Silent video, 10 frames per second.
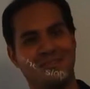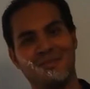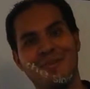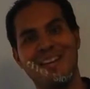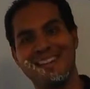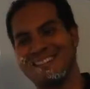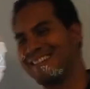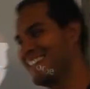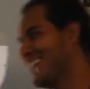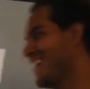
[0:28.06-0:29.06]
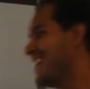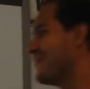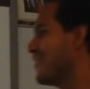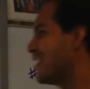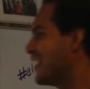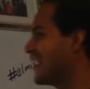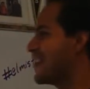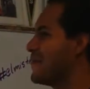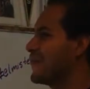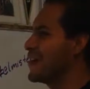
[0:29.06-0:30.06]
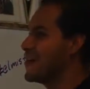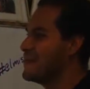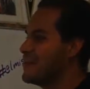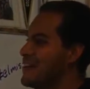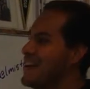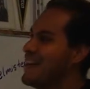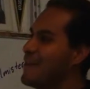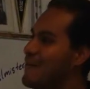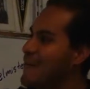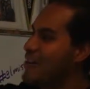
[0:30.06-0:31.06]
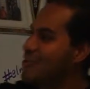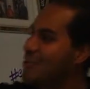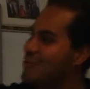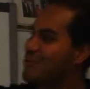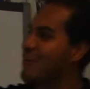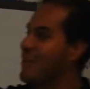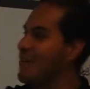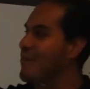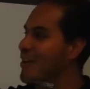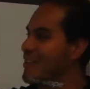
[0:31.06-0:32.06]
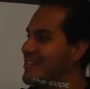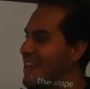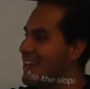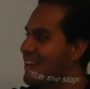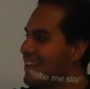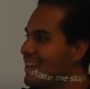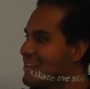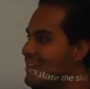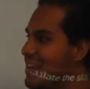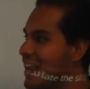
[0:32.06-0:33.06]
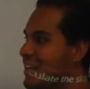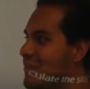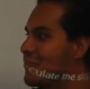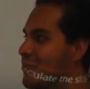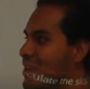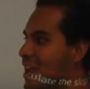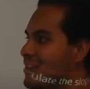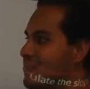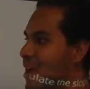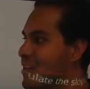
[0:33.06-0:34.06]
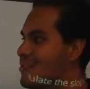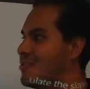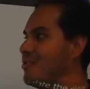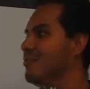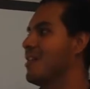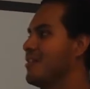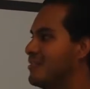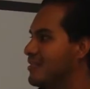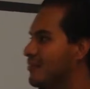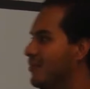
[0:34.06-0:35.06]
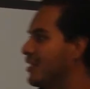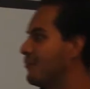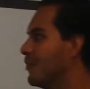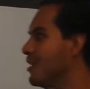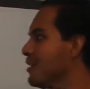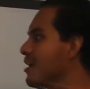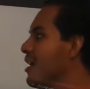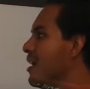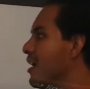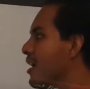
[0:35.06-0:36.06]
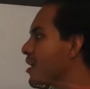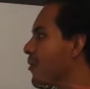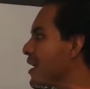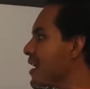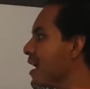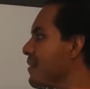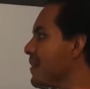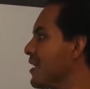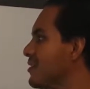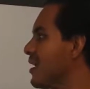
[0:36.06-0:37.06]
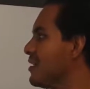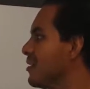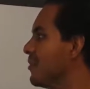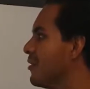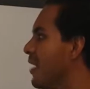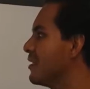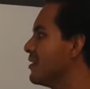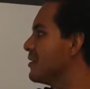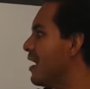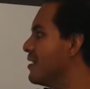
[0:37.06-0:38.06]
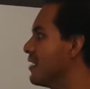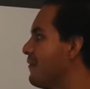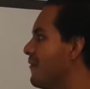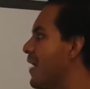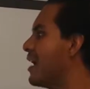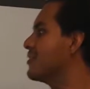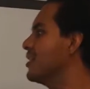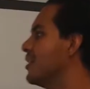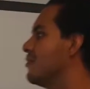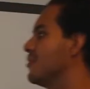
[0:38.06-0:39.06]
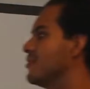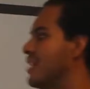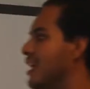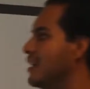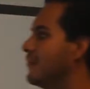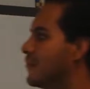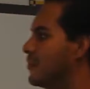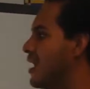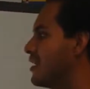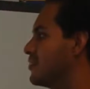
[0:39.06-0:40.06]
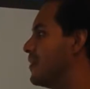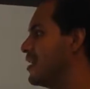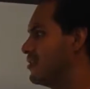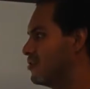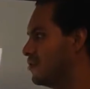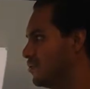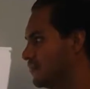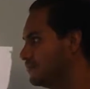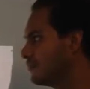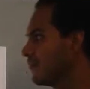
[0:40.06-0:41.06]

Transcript: Sweet! Where did it come from? The function whose derivative we're going to take is negative 3x minus 2. Now this isn't really written in a way that makes sense. I'm going to write this as f of x equals negative 3x minus 2.